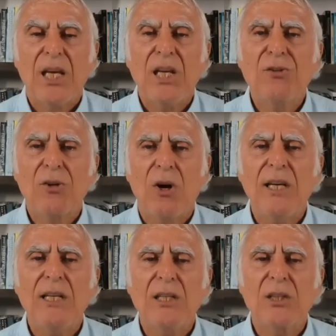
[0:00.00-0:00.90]
in
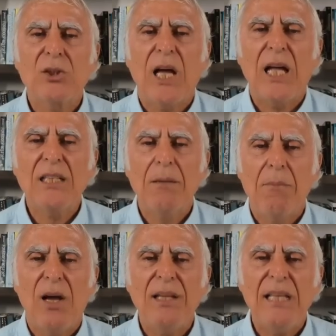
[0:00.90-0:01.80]
trying to
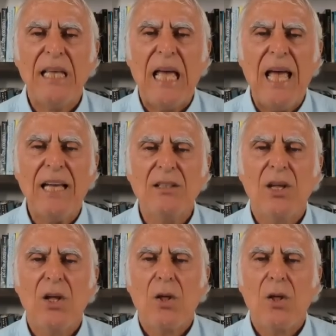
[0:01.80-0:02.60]
undermine the act